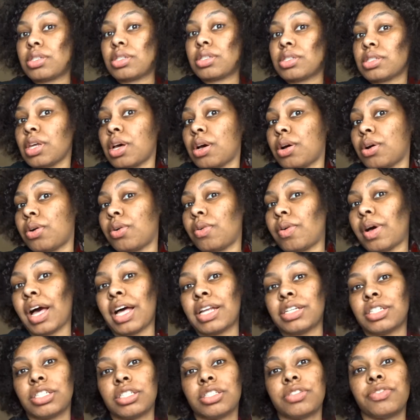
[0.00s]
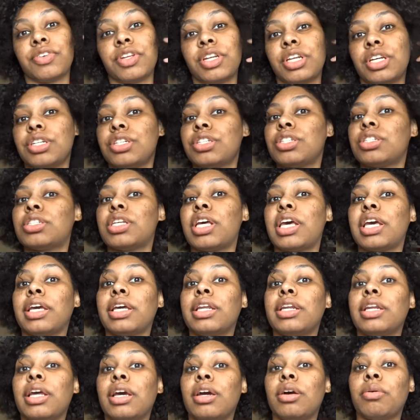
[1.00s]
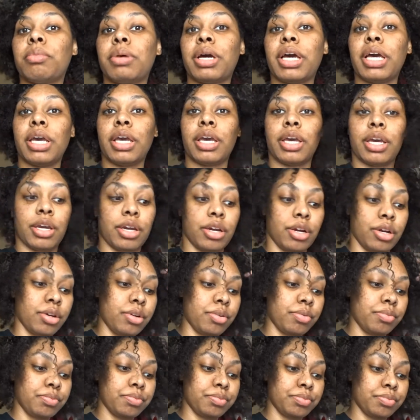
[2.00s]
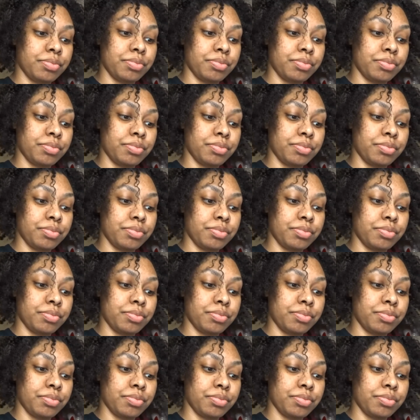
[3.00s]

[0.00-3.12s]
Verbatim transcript: So I just finished taking down my hair.